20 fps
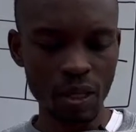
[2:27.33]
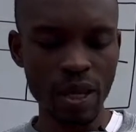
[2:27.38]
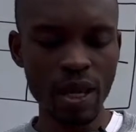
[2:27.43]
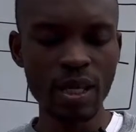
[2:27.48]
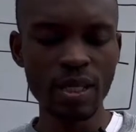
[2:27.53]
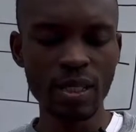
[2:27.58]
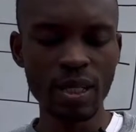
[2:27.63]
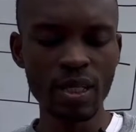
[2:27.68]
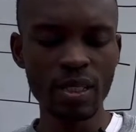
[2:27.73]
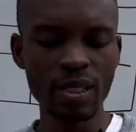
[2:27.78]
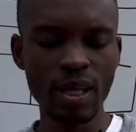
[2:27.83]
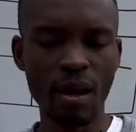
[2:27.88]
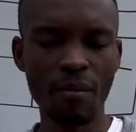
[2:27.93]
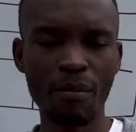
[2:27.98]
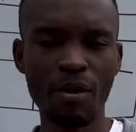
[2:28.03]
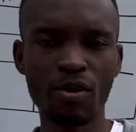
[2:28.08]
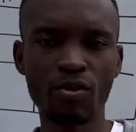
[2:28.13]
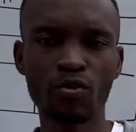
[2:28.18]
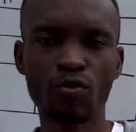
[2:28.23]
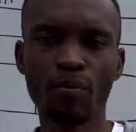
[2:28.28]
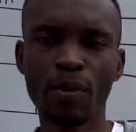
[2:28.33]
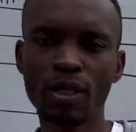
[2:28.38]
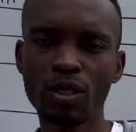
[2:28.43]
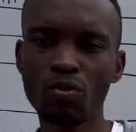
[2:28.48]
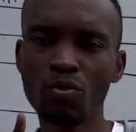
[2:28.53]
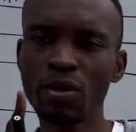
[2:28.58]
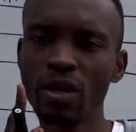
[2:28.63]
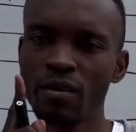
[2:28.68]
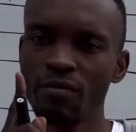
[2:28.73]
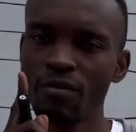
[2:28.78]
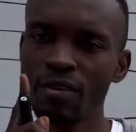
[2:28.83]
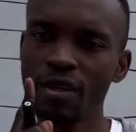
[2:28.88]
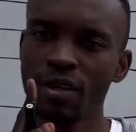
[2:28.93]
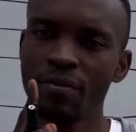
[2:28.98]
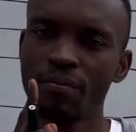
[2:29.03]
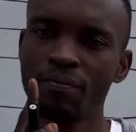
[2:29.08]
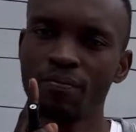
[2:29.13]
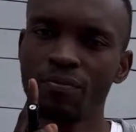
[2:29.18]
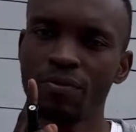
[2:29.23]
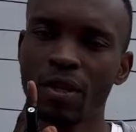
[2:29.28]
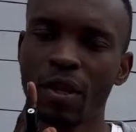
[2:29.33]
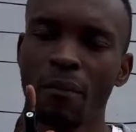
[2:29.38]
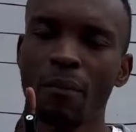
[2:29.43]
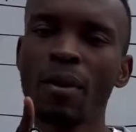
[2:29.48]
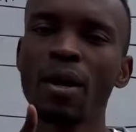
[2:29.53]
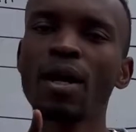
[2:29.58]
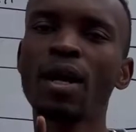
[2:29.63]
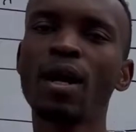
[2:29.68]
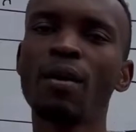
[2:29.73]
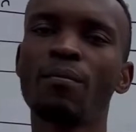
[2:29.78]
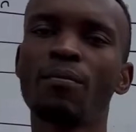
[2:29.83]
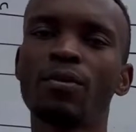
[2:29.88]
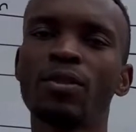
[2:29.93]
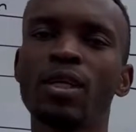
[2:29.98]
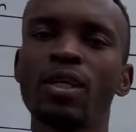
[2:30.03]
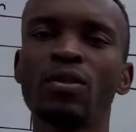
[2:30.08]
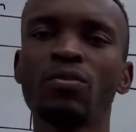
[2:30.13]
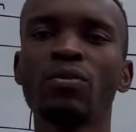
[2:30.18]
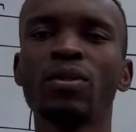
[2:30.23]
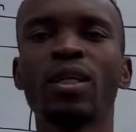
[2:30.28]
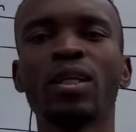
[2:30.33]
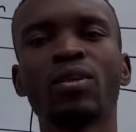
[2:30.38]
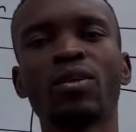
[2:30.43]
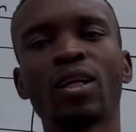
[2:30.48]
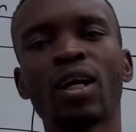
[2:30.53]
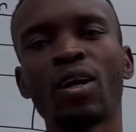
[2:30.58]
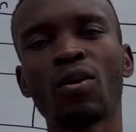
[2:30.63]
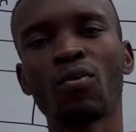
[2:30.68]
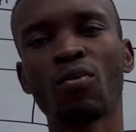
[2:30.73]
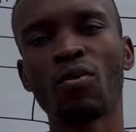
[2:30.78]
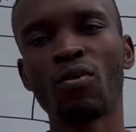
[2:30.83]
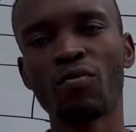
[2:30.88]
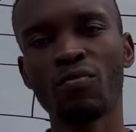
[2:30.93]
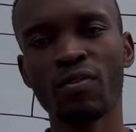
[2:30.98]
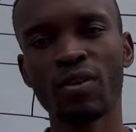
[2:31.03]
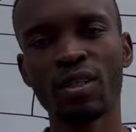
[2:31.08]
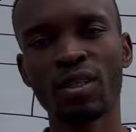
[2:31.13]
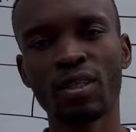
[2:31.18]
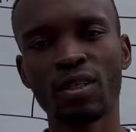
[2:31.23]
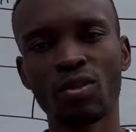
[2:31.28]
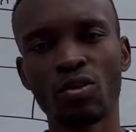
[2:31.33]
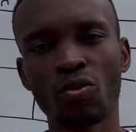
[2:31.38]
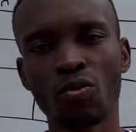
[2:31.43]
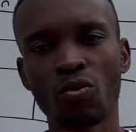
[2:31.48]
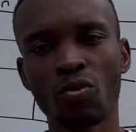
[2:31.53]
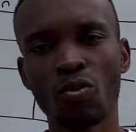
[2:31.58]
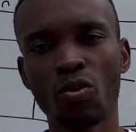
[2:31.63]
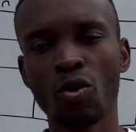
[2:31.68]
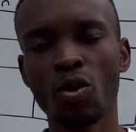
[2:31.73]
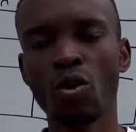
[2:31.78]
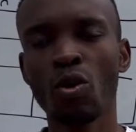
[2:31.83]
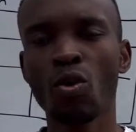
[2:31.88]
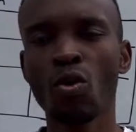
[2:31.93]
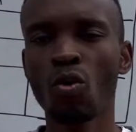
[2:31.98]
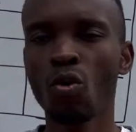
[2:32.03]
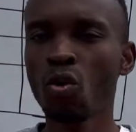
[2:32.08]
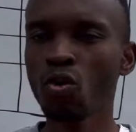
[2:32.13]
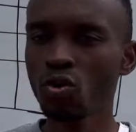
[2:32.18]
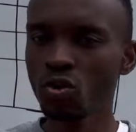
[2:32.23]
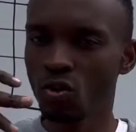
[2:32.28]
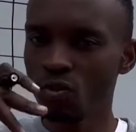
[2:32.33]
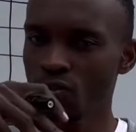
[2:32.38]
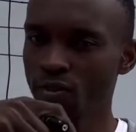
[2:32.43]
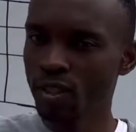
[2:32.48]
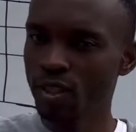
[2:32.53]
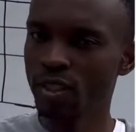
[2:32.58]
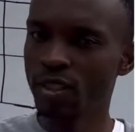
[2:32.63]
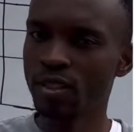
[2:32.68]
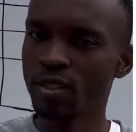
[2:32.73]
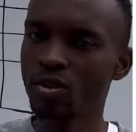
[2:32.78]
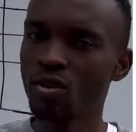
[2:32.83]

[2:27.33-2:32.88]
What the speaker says: a sales amount, but we have a markup that we can convert it to cost of sales.